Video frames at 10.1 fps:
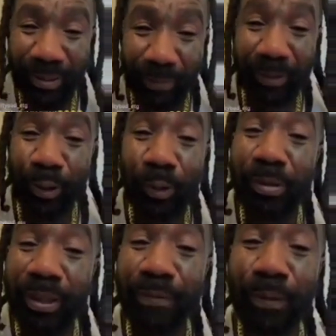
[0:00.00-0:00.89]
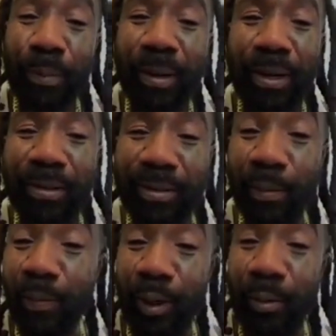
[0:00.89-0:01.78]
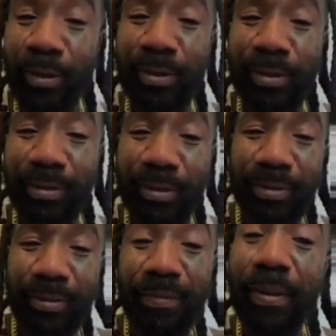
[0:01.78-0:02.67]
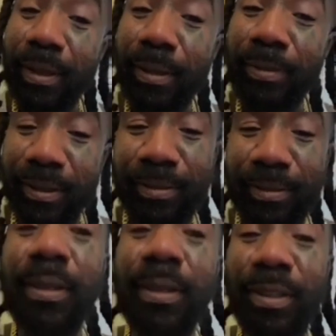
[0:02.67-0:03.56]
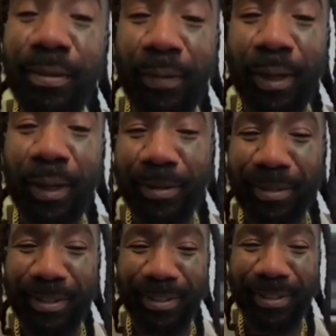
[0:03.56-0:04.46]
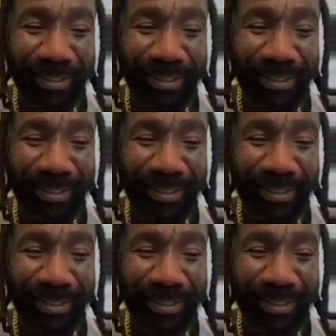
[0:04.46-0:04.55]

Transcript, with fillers: the homies never schooled this fool better. What the fuck going on? Fuck up. What's up with this about though?